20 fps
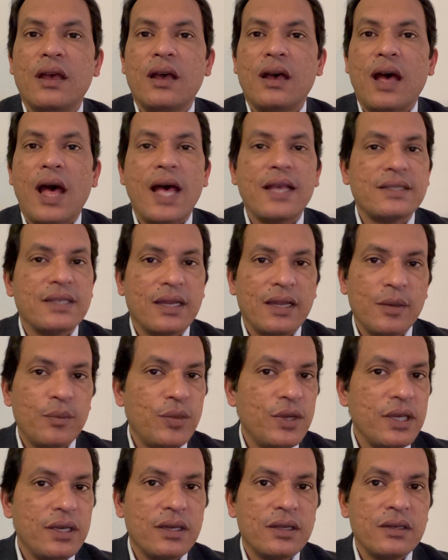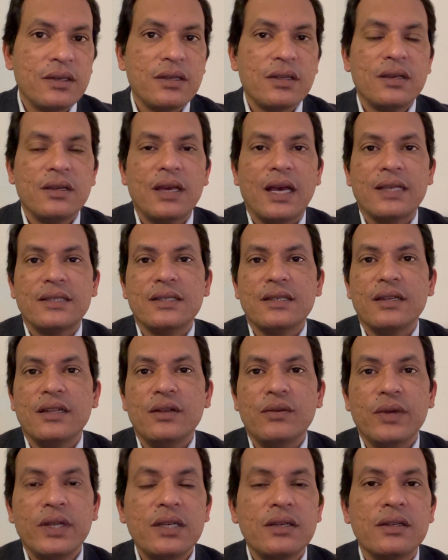As an applicant, as an
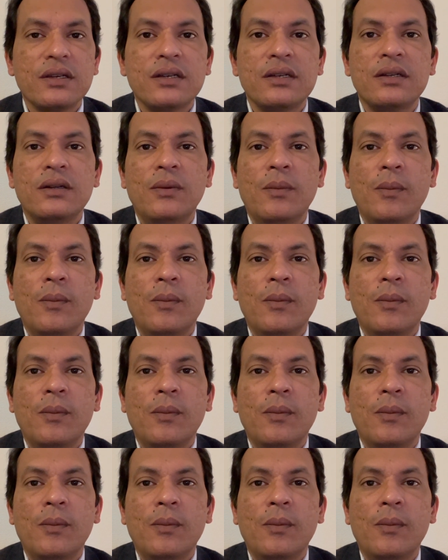inventor,